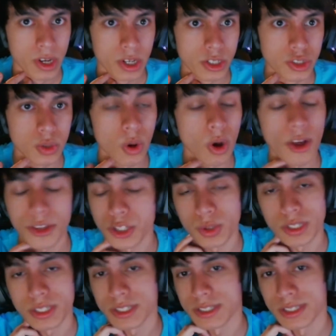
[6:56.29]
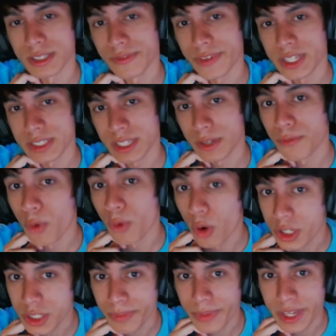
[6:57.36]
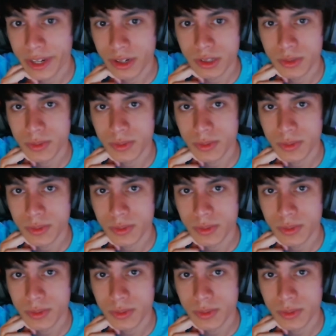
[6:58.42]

do all the short distance events, like 400 meters,